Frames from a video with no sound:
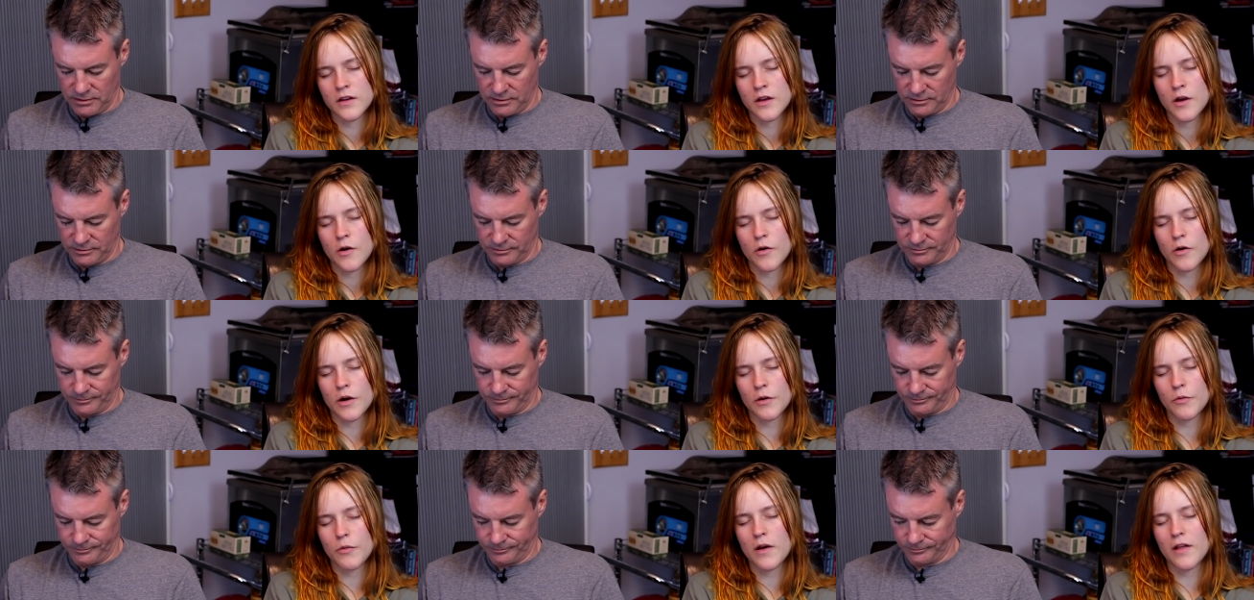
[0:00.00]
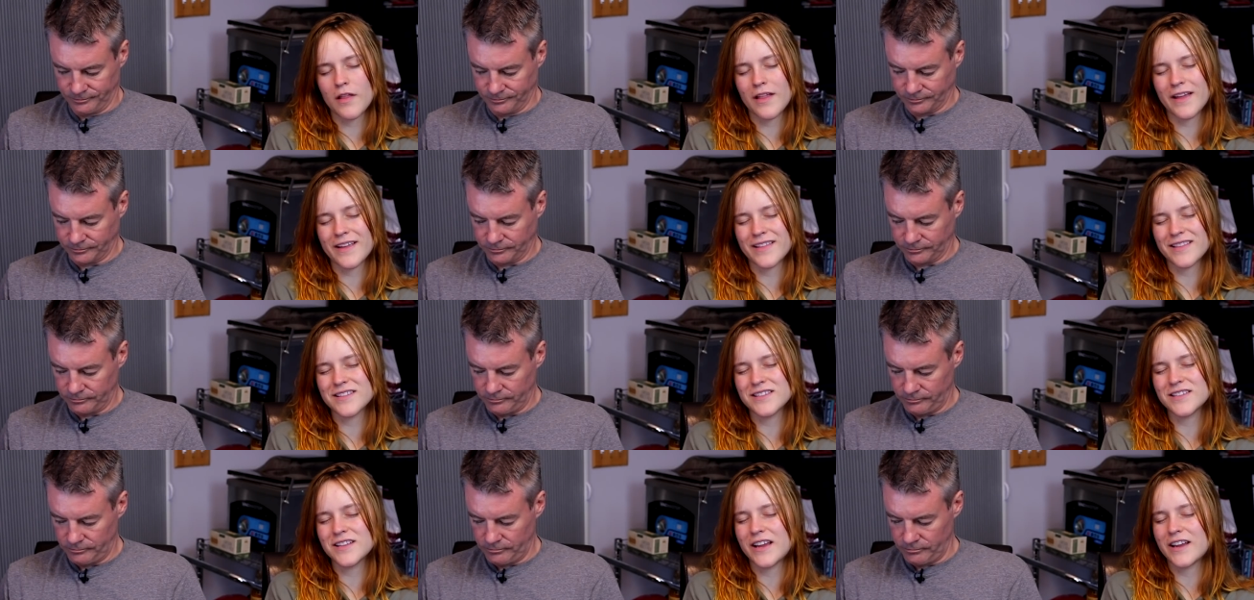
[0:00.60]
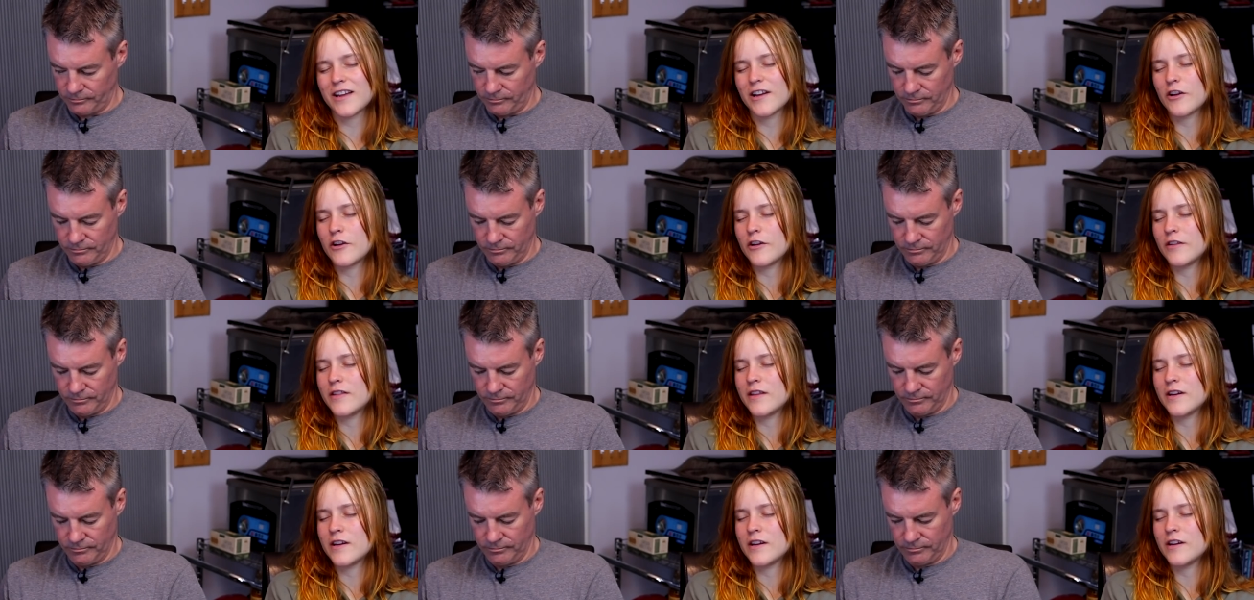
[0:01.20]
Speaker 1: Or well, like this is like a
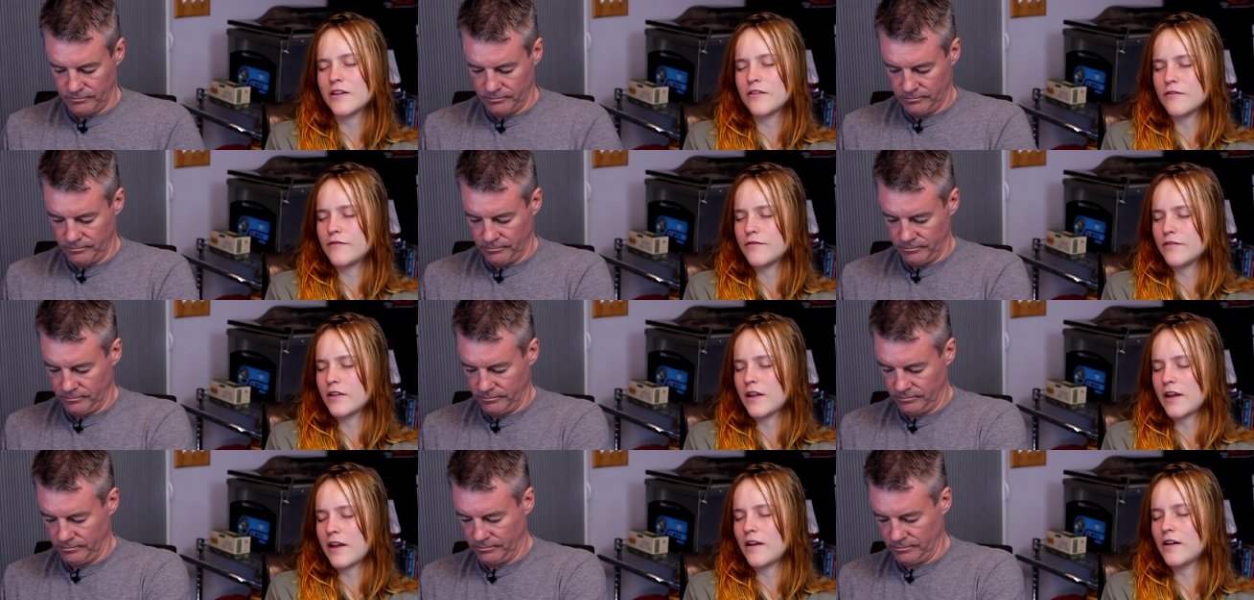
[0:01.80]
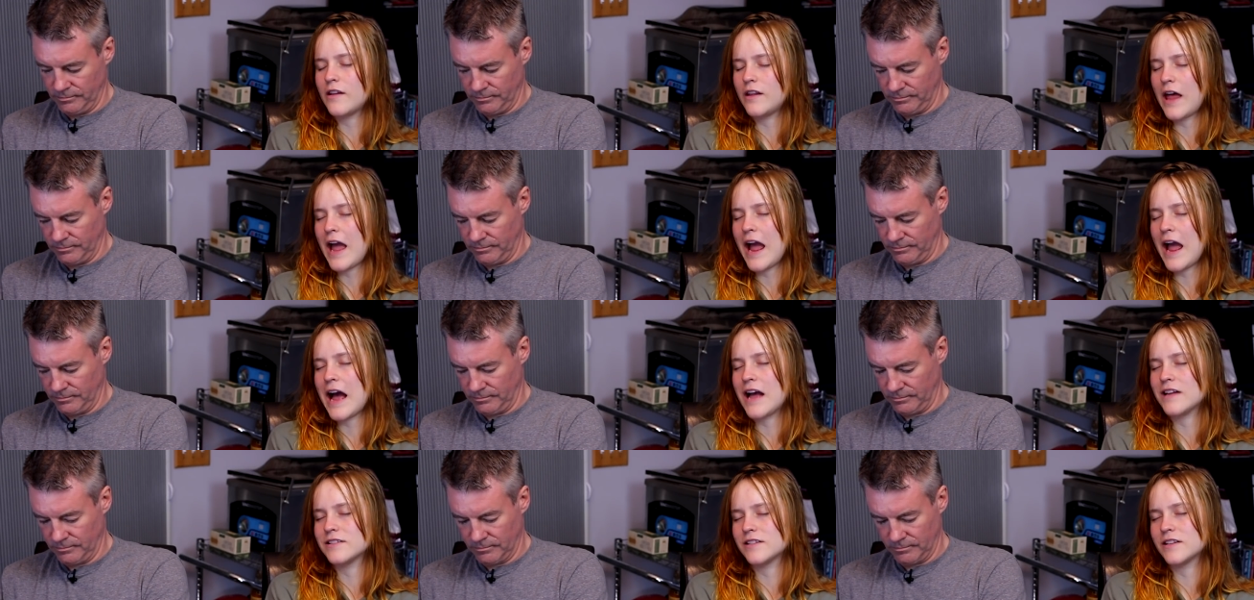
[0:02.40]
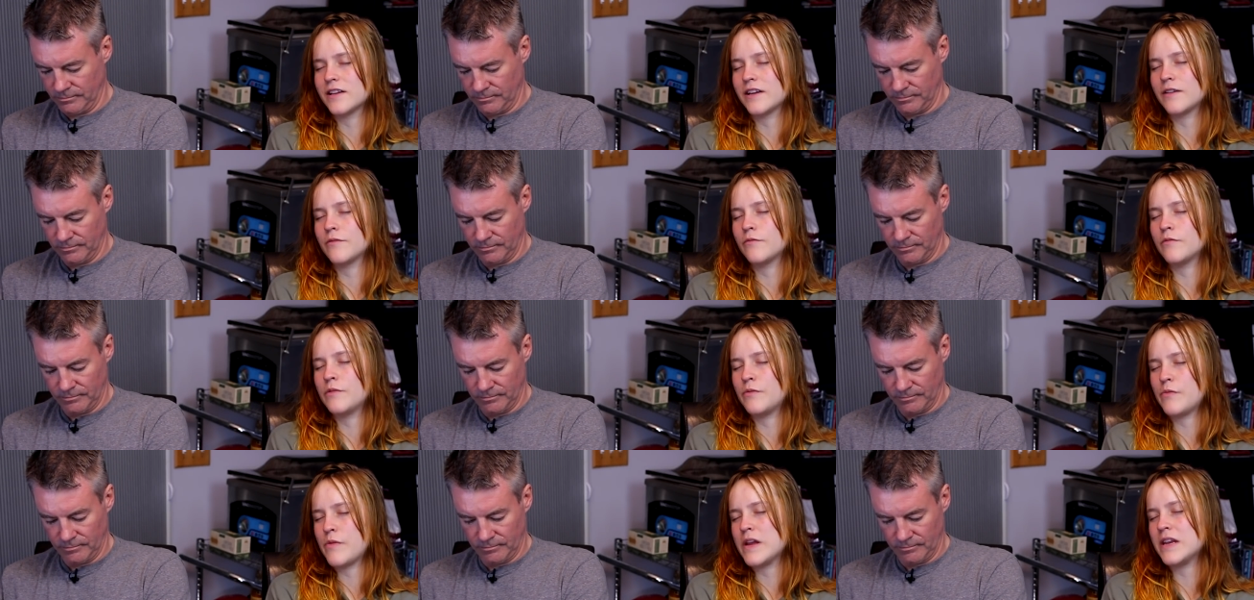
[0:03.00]
good thing to do for like class, like
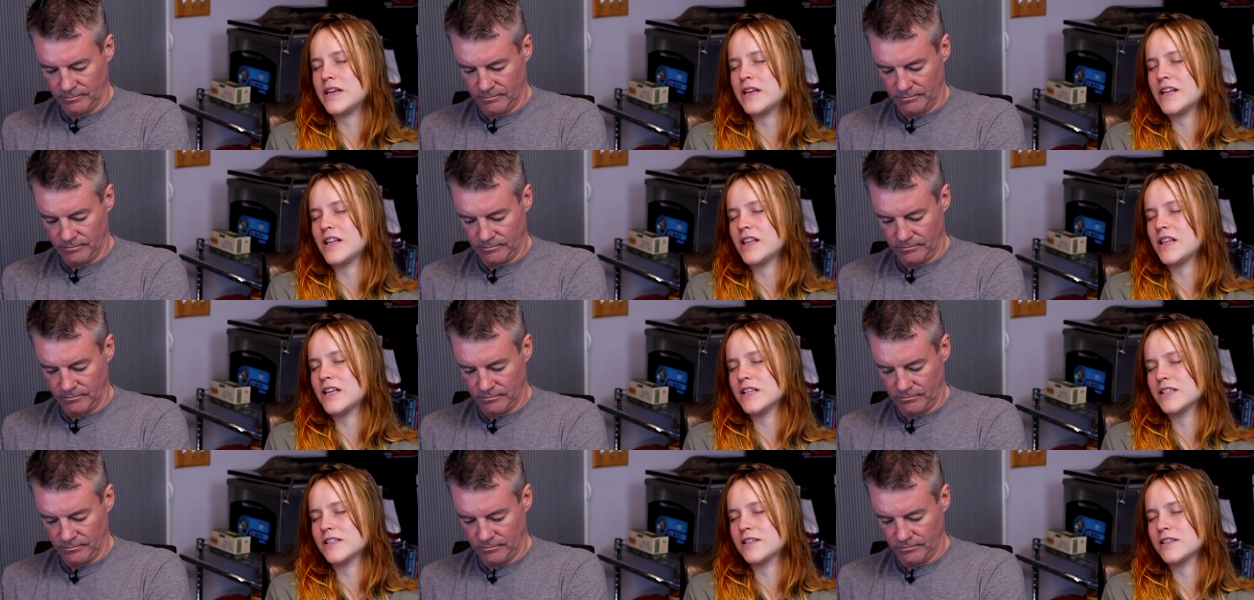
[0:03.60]
when we did this